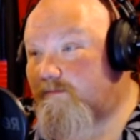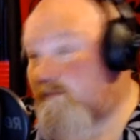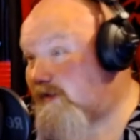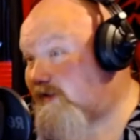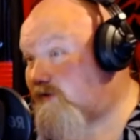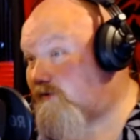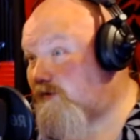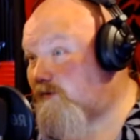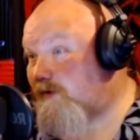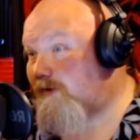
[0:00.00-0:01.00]
that's who
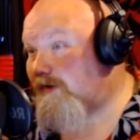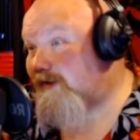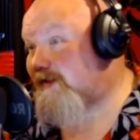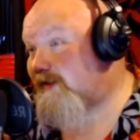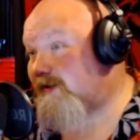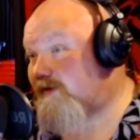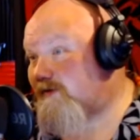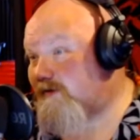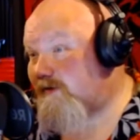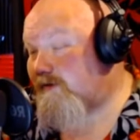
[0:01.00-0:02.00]
you are. You listen to your
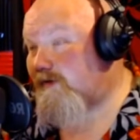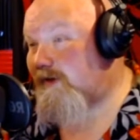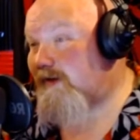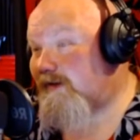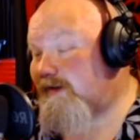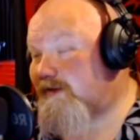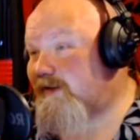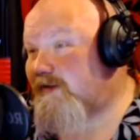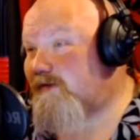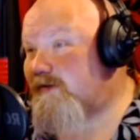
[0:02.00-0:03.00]
your gut. Listen to
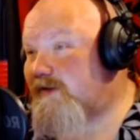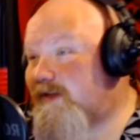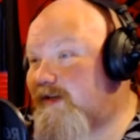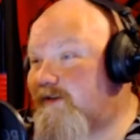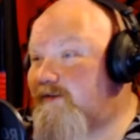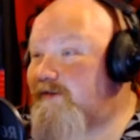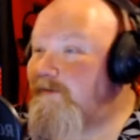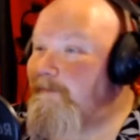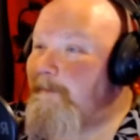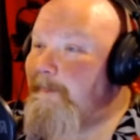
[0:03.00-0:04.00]
your desires.
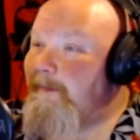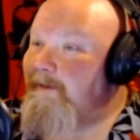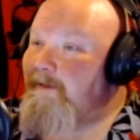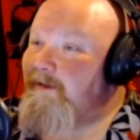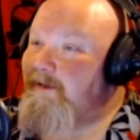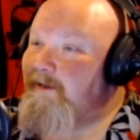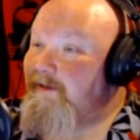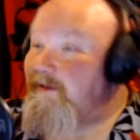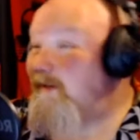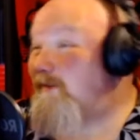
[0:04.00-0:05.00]

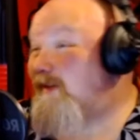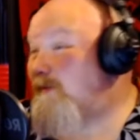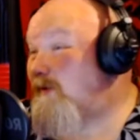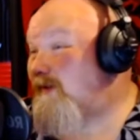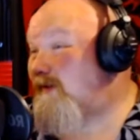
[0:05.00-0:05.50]
Same thing with